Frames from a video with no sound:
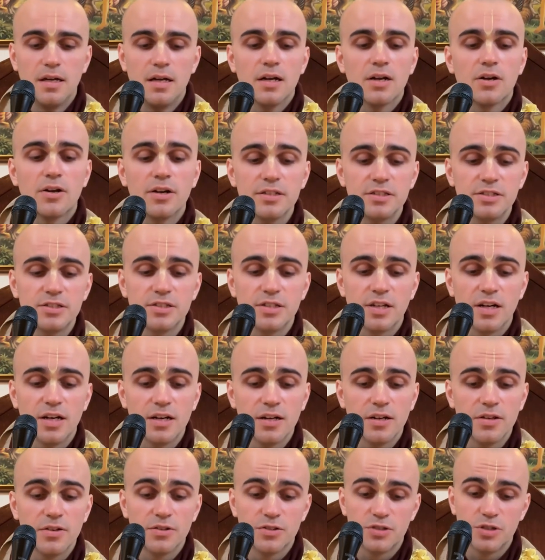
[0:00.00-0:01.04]

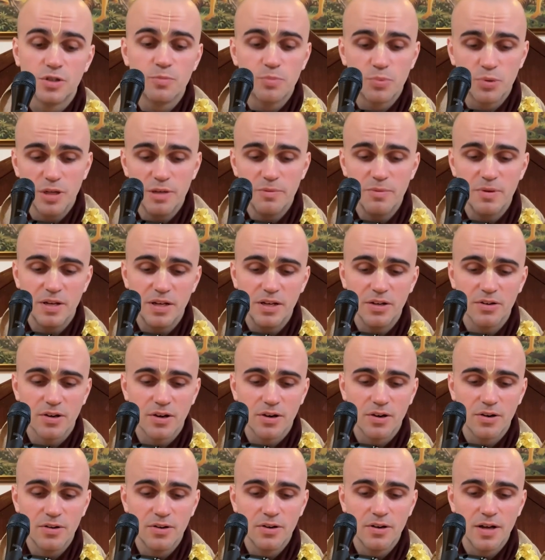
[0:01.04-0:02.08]
Krishna, the supreme
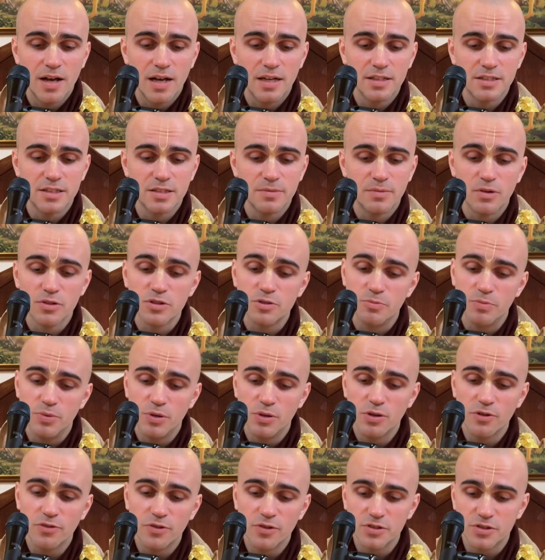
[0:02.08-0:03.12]
hero, has the most
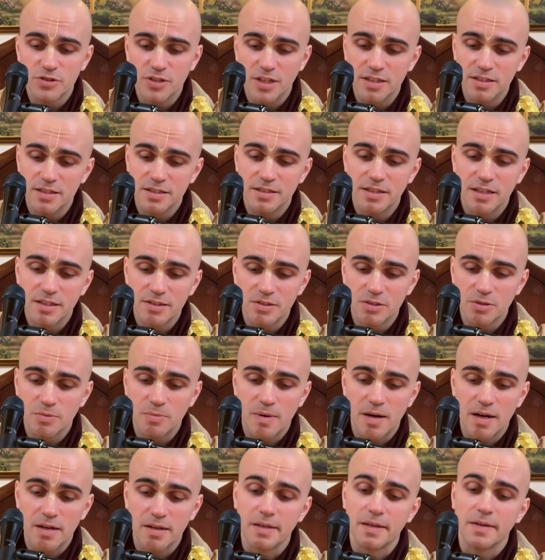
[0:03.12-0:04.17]
beautiful transcendental
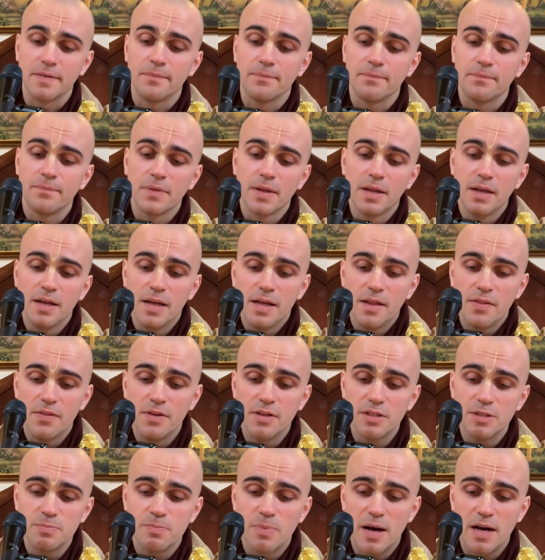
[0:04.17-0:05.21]
body.
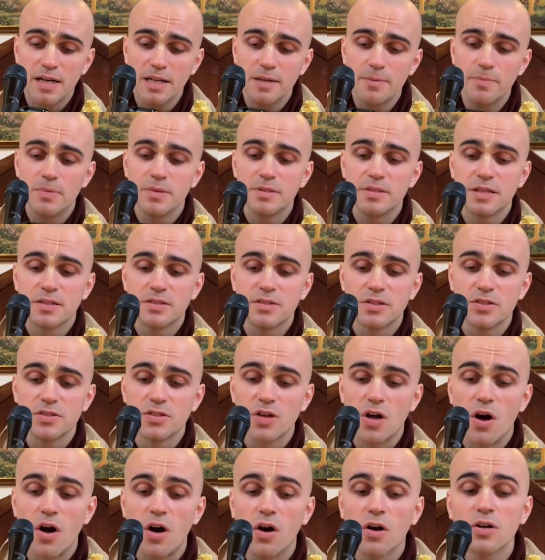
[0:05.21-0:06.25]
This body possesses
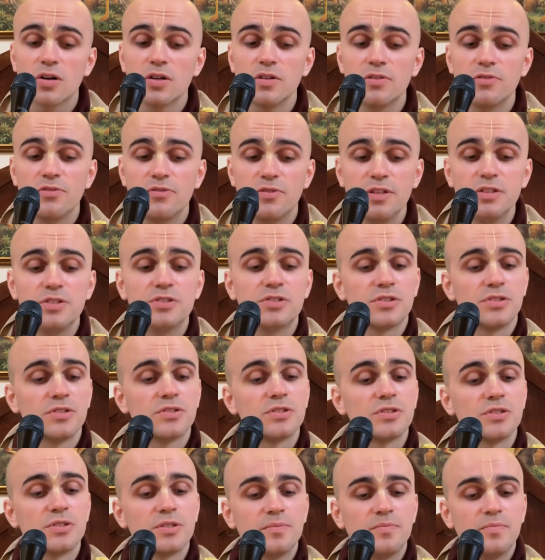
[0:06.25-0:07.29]
all good
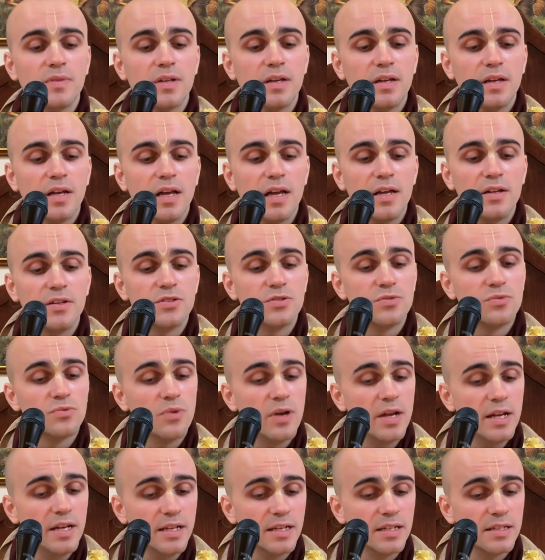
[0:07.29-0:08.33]
features. It is
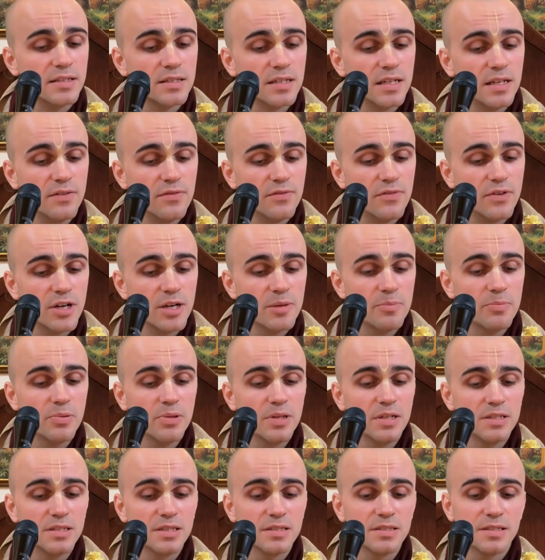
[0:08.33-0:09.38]
radiant and very
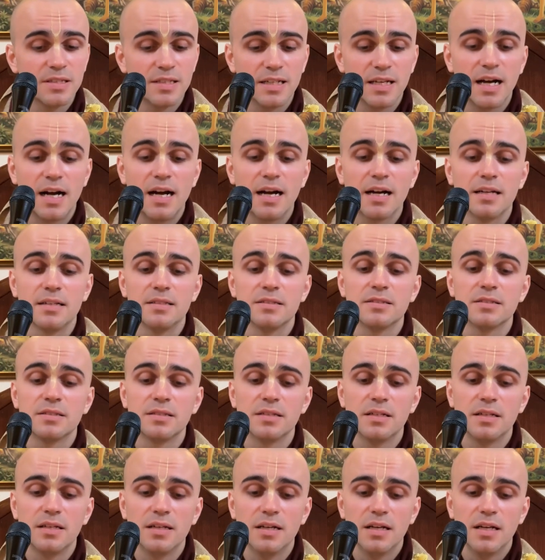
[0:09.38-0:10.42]
pleasing to the eyes.
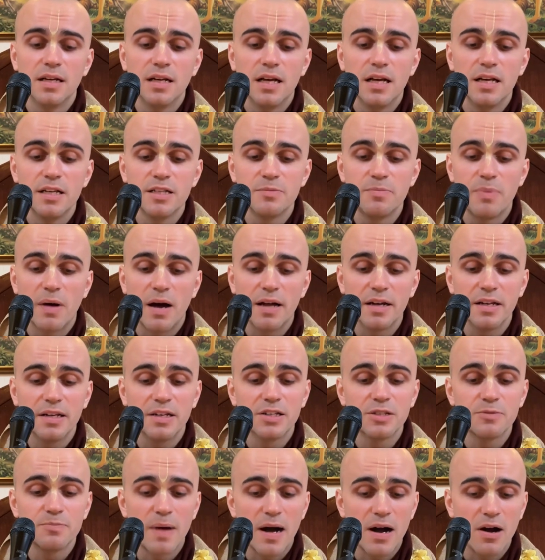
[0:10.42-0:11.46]
His body
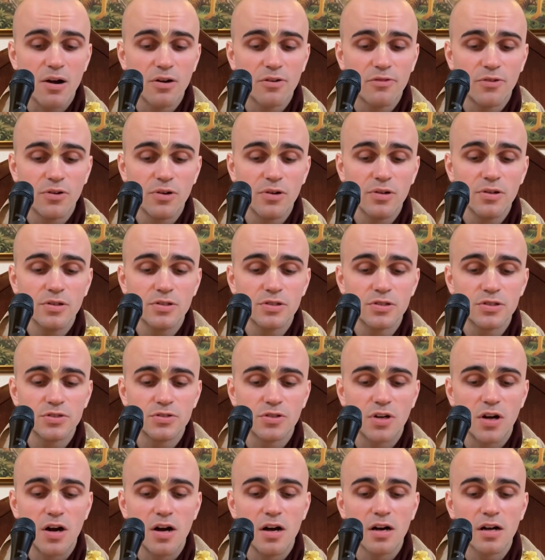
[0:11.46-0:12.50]
is powerful,
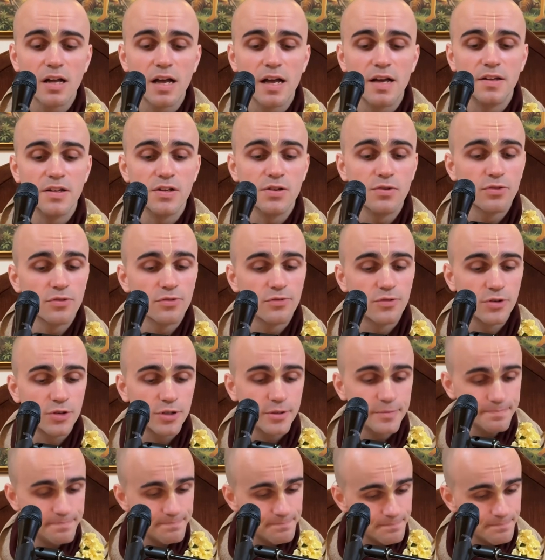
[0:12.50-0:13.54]
strong, and youthful.